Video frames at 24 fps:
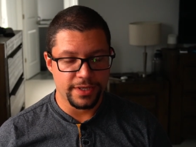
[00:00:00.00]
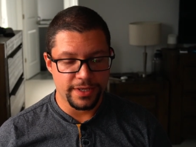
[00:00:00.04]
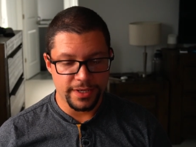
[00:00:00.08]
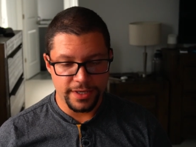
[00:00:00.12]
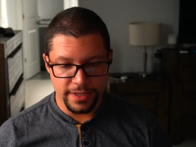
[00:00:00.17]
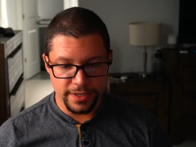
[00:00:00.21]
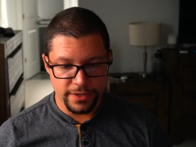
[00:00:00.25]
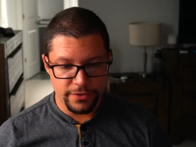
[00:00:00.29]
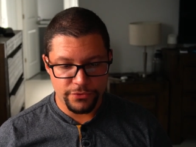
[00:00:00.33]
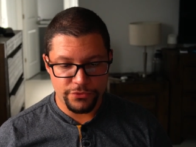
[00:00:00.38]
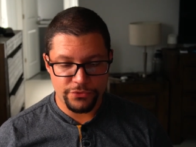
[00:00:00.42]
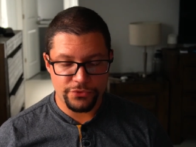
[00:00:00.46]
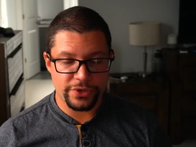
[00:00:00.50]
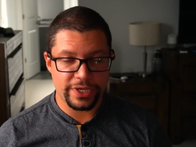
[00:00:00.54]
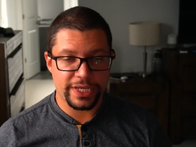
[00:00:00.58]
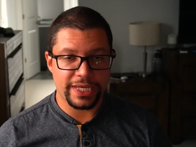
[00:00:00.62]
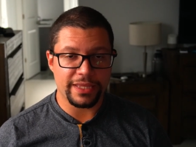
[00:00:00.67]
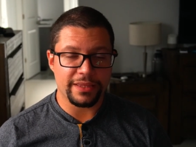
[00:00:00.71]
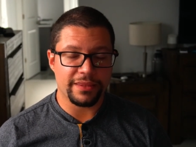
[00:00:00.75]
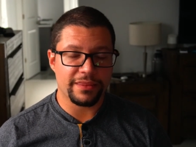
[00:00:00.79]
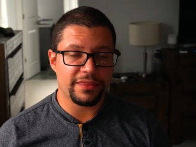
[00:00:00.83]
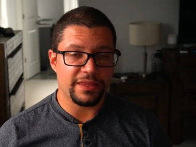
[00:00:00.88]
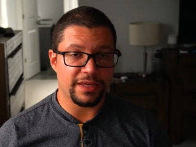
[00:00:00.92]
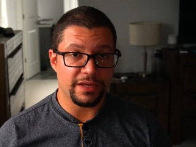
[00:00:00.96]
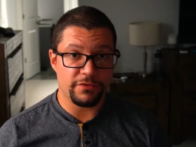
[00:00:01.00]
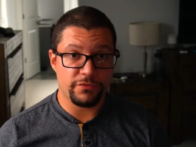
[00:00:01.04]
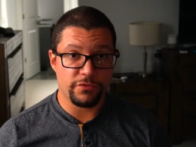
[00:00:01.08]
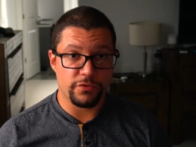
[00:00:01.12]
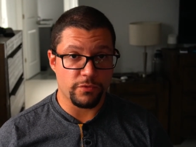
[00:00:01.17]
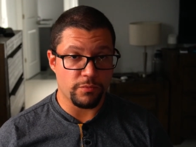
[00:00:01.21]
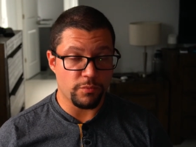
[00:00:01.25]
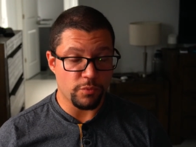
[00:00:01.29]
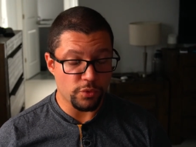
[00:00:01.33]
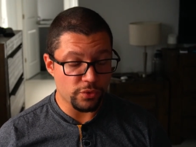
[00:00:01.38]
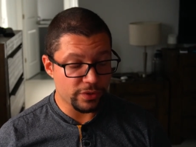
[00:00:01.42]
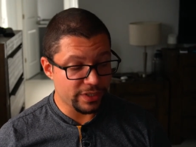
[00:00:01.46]
freaking thing for more
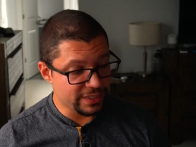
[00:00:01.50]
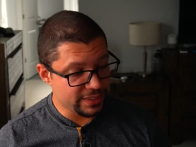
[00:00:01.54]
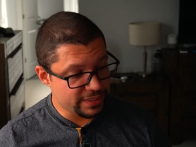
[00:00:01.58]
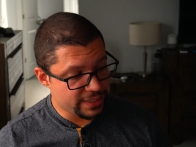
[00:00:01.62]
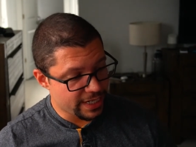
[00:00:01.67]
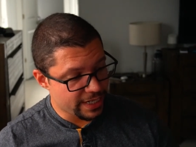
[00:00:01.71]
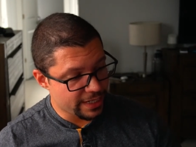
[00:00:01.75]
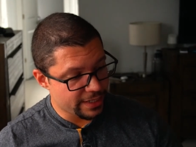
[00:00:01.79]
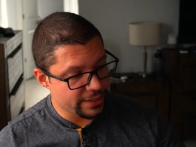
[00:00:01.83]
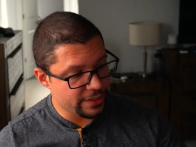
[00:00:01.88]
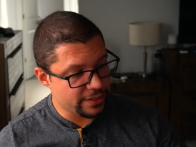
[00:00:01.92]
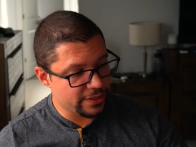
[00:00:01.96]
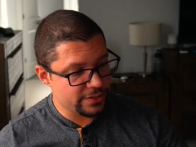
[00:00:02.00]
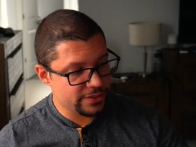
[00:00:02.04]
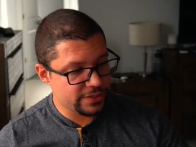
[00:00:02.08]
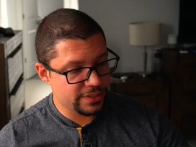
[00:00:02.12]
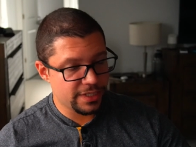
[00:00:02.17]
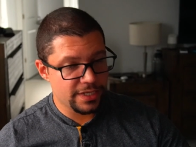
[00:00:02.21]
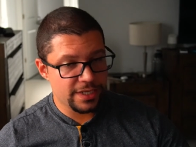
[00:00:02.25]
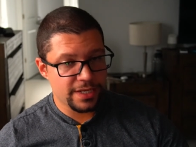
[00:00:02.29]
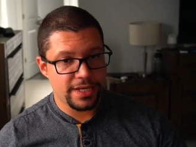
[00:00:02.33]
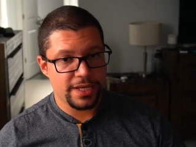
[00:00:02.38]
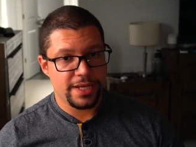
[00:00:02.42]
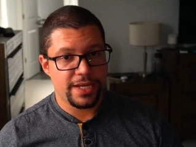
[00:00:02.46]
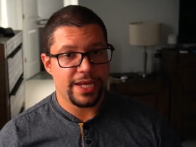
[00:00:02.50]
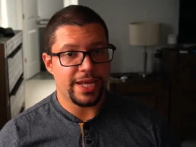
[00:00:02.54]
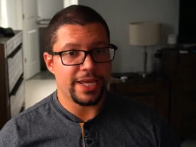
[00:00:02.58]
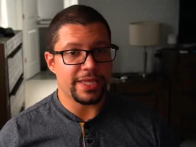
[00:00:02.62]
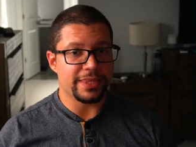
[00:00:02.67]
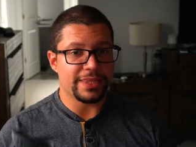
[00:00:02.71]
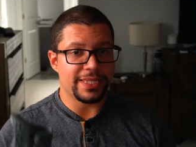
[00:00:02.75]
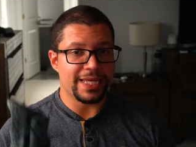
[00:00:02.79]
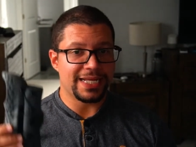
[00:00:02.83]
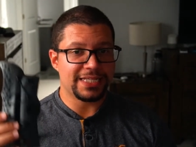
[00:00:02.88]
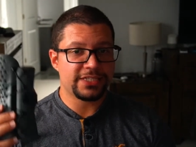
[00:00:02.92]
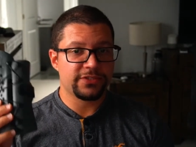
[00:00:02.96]
than 10 years and
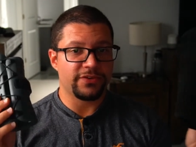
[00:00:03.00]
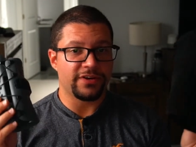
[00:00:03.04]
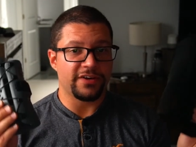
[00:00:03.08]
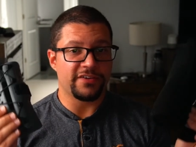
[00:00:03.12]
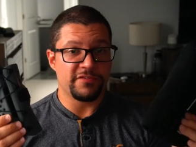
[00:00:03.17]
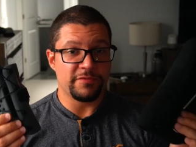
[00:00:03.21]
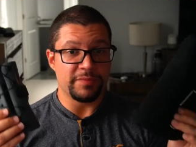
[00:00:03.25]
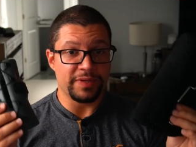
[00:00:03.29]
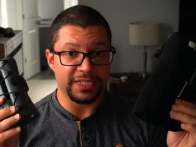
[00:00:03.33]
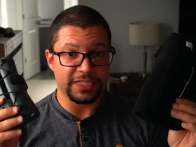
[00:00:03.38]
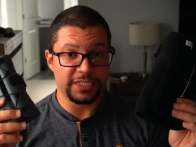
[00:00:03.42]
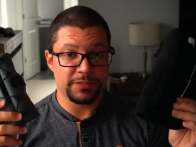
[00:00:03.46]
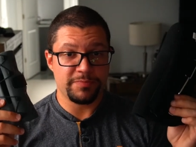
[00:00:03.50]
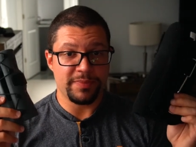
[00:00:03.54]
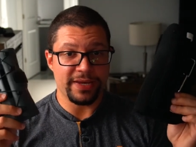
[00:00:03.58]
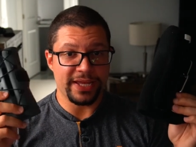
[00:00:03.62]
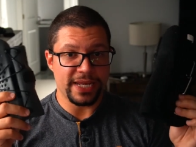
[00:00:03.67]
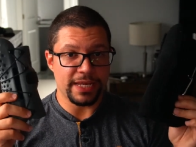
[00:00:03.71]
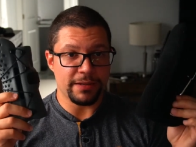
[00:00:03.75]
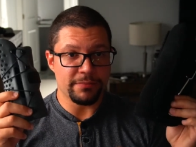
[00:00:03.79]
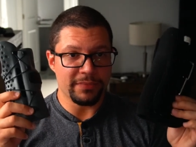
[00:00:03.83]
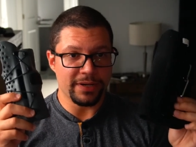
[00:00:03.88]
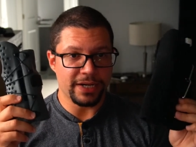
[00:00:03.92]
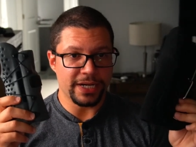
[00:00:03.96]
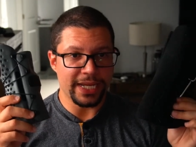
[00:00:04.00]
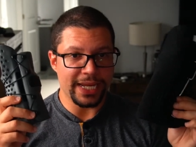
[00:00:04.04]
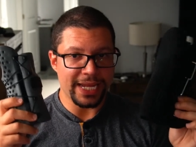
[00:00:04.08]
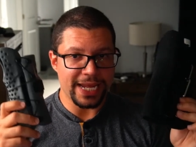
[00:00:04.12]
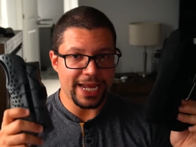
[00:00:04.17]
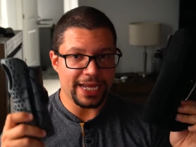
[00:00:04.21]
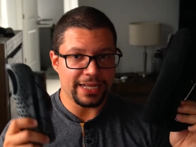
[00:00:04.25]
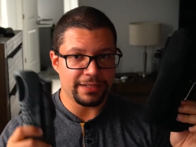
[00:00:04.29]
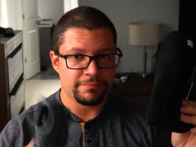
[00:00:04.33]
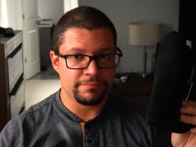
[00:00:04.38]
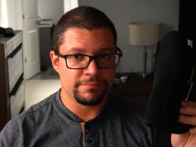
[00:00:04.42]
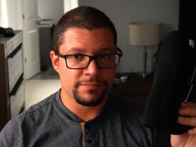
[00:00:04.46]
that's what I've been spending money at.
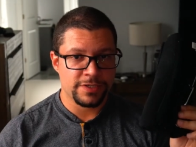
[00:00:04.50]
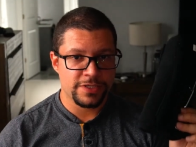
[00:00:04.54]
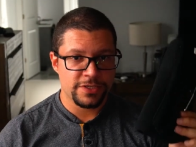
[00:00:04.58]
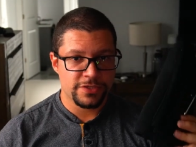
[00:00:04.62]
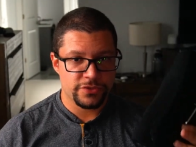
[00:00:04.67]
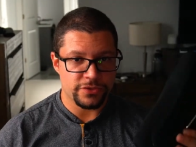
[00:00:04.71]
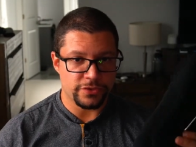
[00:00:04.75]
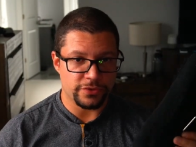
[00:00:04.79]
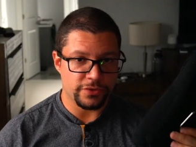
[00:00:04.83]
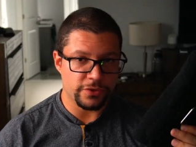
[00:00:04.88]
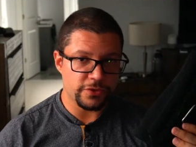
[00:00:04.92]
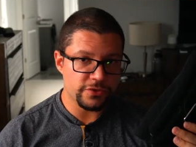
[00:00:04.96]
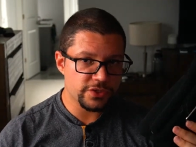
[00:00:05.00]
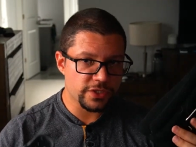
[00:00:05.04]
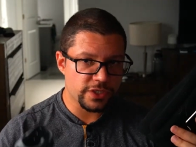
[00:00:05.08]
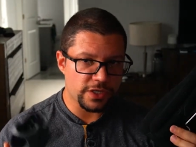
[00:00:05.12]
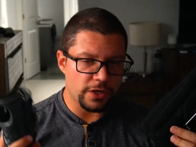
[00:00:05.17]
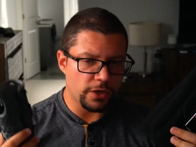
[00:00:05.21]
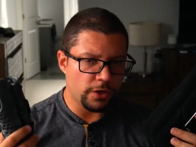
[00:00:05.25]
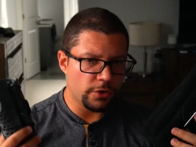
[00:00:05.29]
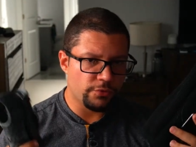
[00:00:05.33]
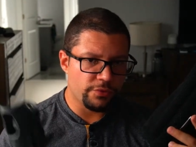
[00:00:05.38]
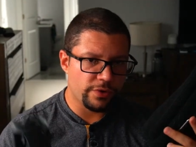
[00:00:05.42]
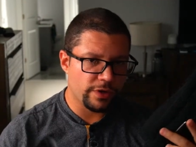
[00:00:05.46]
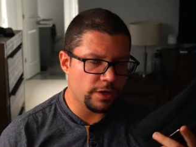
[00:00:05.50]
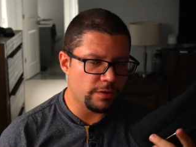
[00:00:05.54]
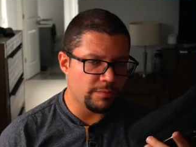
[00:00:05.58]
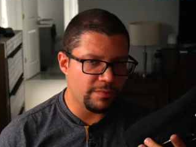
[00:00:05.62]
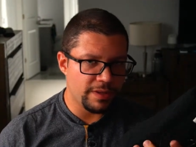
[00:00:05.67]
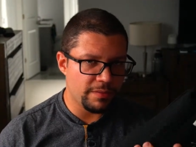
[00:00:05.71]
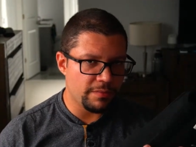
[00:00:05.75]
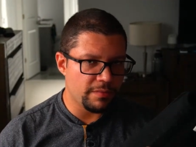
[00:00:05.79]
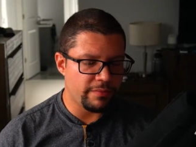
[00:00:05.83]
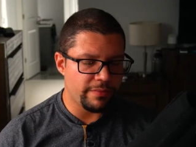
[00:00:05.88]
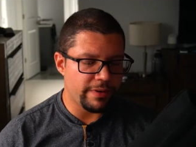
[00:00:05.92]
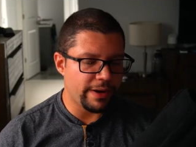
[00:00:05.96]
So those are all recommended
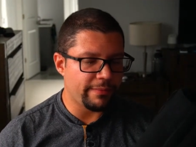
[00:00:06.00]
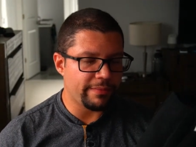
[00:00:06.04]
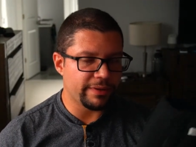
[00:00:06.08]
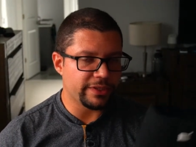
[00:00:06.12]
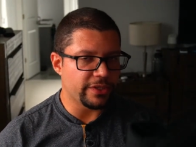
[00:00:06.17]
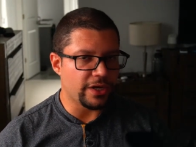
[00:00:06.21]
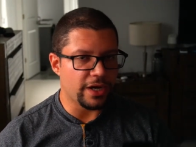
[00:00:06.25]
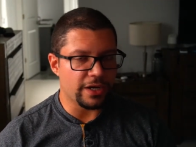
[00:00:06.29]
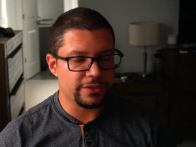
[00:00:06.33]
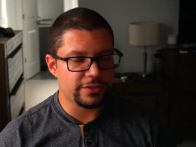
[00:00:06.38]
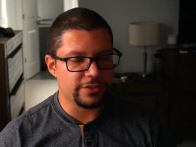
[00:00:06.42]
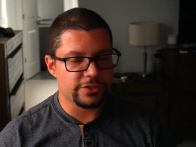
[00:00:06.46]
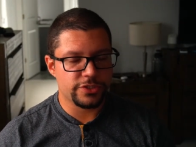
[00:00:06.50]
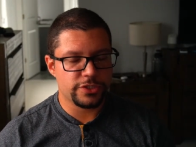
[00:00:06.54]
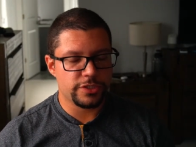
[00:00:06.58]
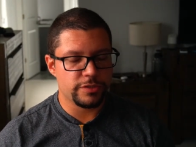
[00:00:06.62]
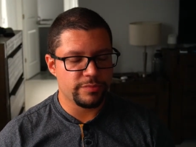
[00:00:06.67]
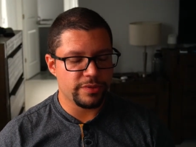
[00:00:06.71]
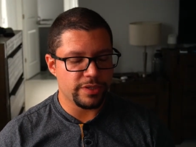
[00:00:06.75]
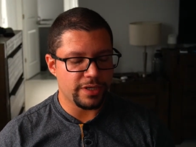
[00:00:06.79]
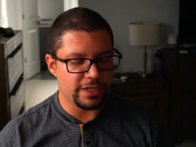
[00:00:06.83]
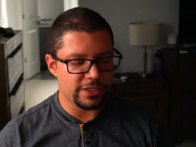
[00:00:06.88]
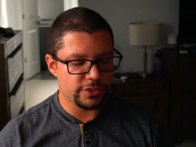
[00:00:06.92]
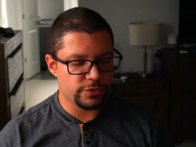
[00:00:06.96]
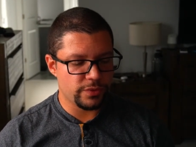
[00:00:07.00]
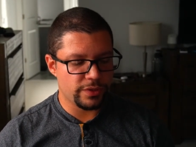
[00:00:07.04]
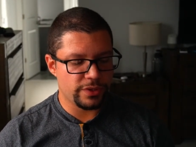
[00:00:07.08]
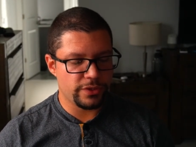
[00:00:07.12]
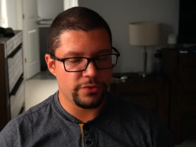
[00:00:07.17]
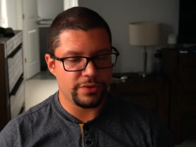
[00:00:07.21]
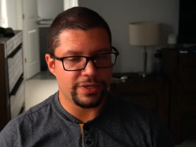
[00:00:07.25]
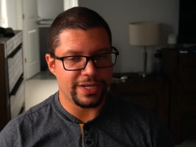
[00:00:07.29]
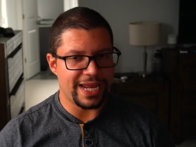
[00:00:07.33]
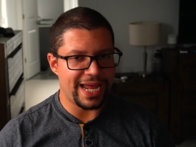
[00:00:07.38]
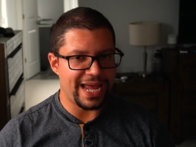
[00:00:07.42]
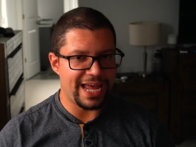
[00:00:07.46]
by my doctors to be honest with you and I
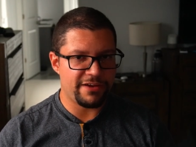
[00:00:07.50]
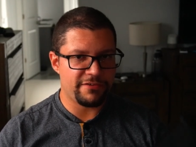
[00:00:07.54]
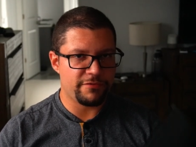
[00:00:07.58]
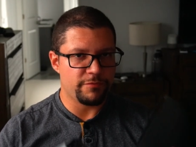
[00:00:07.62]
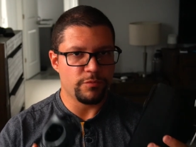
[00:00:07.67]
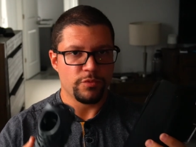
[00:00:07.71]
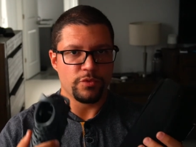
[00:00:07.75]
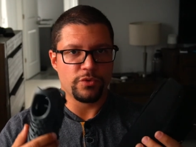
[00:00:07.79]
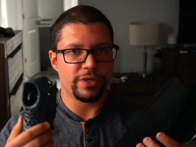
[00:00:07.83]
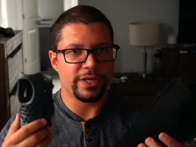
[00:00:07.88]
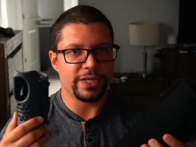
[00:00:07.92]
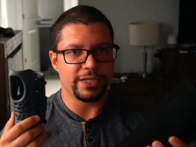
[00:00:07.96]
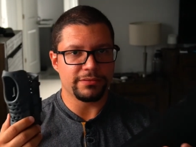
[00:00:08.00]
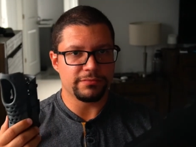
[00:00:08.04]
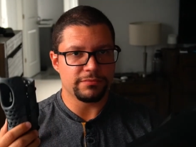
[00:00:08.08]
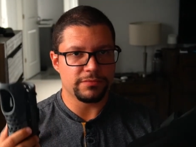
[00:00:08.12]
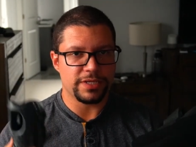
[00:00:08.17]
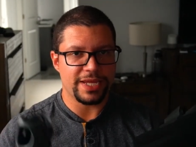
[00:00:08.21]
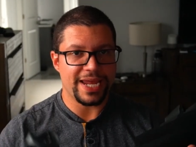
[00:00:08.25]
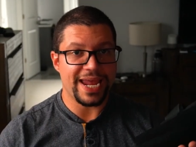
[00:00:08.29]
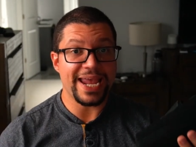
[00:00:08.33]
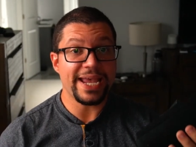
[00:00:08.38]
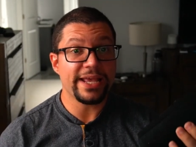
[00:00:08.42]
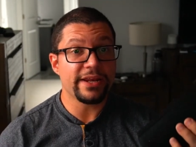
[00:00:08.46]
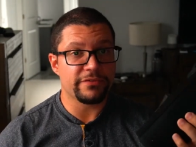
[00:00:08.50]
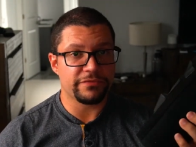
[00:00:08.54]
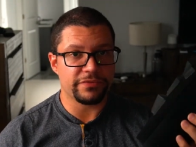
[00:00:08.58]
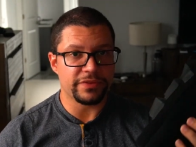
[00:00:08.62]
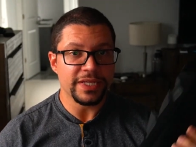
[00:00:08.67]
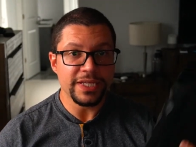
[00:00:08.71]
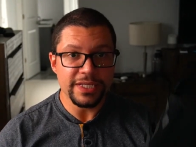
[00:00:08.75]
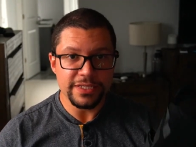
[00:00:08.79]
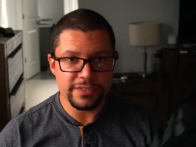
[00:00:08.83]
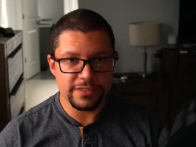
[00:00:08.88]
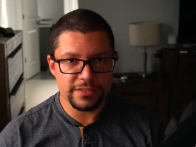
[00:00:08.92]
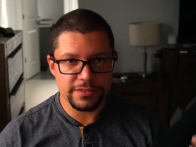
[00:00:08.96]
have more than eight of
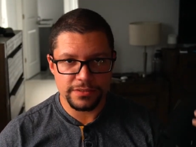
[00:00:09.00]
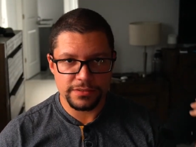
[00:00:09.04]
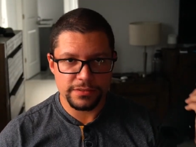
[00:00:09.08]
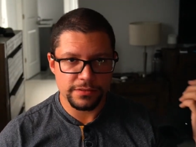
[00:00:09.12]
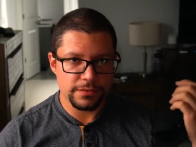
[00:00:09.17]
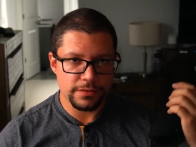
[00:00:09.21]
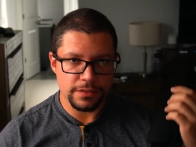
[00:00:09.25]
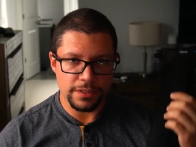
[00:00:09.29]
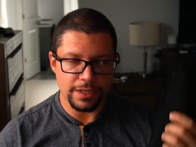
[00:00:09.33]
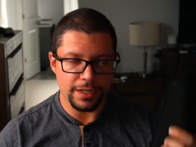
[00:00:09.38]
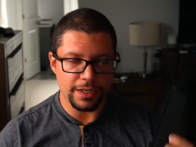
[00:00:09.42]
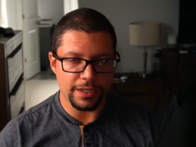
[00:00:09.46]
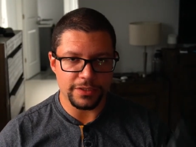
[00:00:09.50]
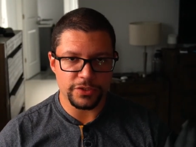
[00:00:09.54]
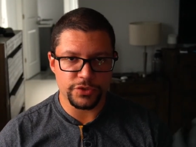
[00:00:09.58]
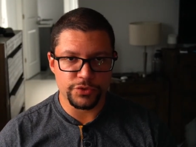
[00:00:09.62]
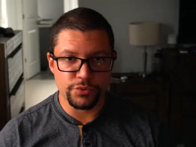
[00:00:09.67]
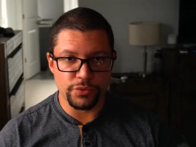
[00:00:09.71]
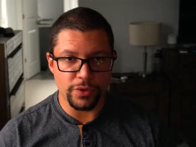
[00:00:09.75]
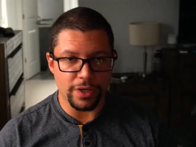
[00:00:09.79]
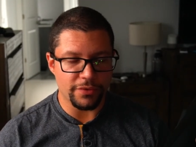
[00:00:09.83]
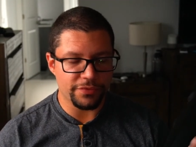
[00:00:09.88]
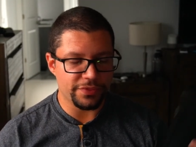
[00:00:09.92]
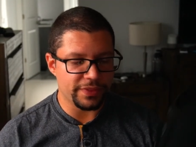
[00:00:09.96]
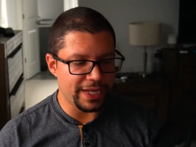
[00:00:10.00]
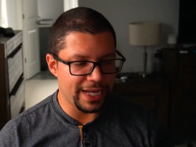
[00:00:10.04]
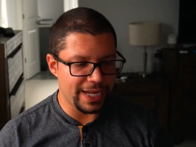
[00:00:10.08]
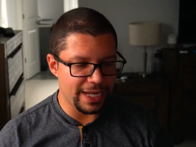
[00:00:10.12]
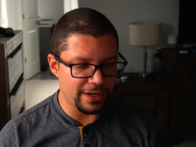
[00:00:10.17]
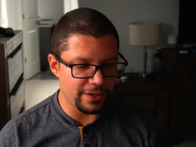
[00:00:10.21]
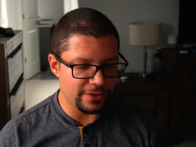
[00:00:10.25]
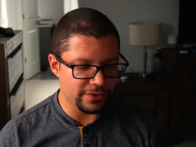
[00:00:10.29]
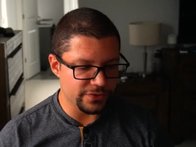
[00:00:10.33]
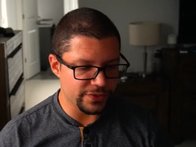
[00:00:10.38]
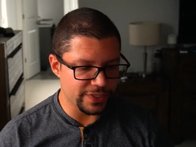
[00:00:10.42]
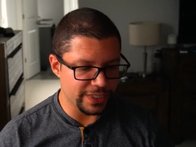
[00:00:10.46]
these uh, throughout the house
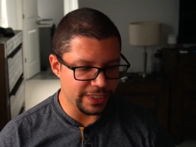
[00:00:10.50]
and